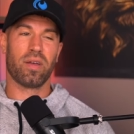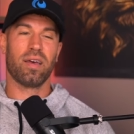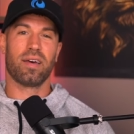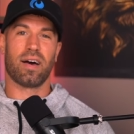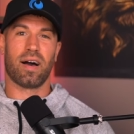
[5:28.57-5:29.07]
through,
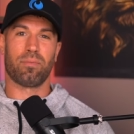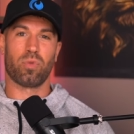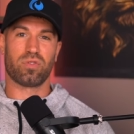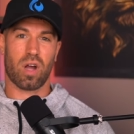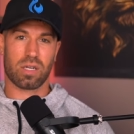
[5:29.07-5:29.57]

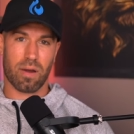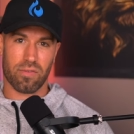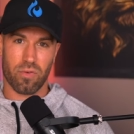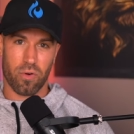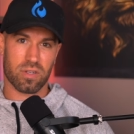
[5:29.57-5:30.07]
um, we've talked
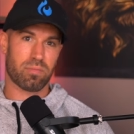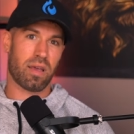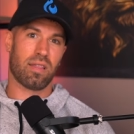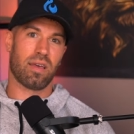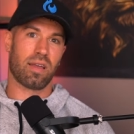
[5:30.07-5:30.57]
about
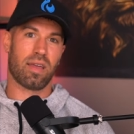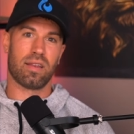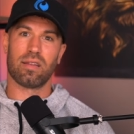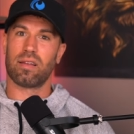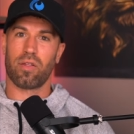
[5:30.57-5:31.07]
forest bathing
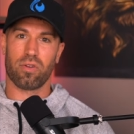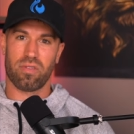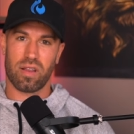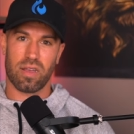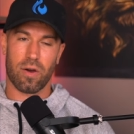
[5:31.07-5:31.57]
in
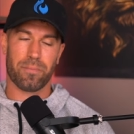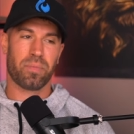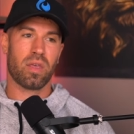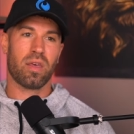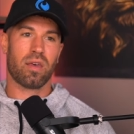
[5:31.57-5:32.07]
another
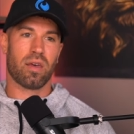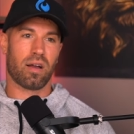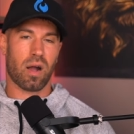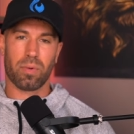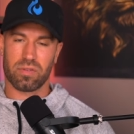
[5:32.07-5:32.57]
video
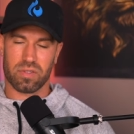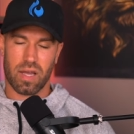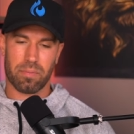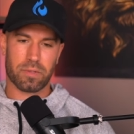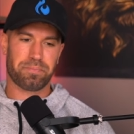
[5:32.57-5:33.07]
a couple
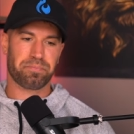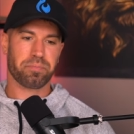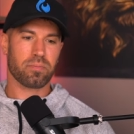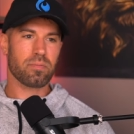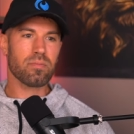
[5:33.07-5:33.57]
different times,
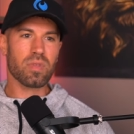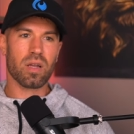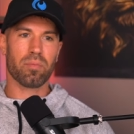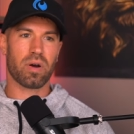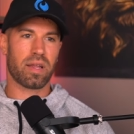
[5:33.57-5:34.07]

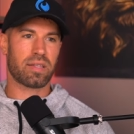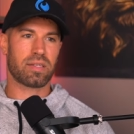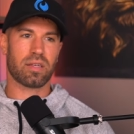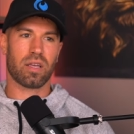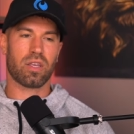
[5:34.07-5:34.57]
but
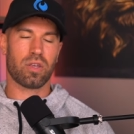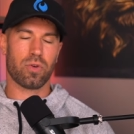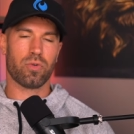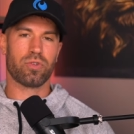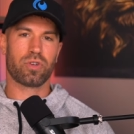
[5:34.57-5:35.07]
it's a
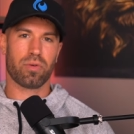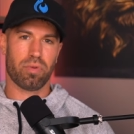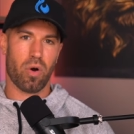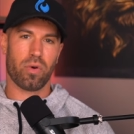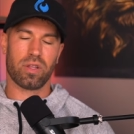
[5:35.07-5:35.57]

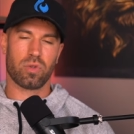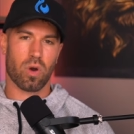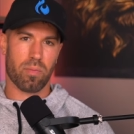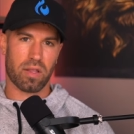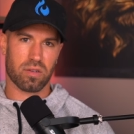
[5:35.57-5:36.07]
huge
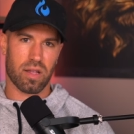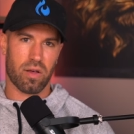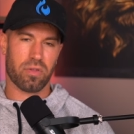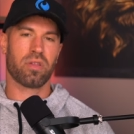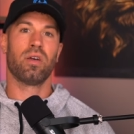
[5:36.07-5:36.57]
component to our
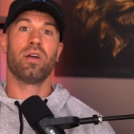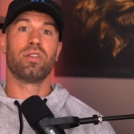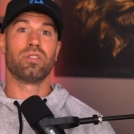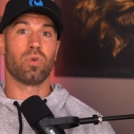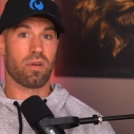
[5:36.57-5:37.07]
mental health,
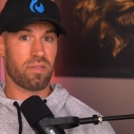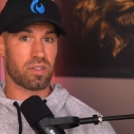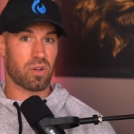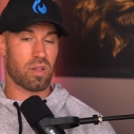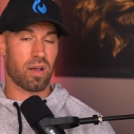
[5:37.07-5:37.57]
to our
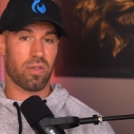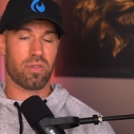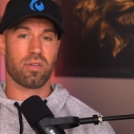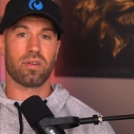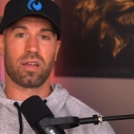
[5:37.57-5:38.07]
physical
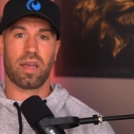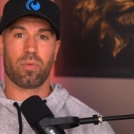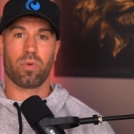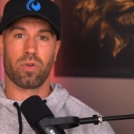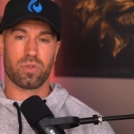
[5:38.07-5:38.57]
health.
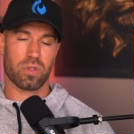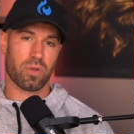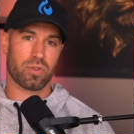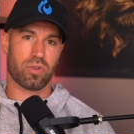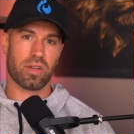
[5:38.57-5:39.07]
Again,
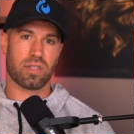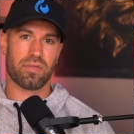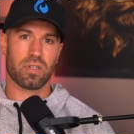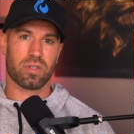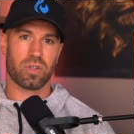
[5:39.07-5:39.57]
reducing those
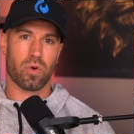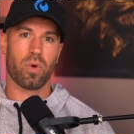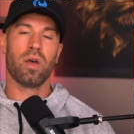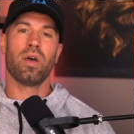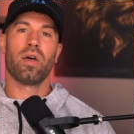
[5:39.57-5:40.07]
stress levels.
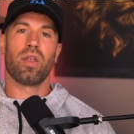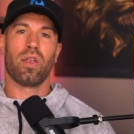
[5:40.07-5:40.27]
So,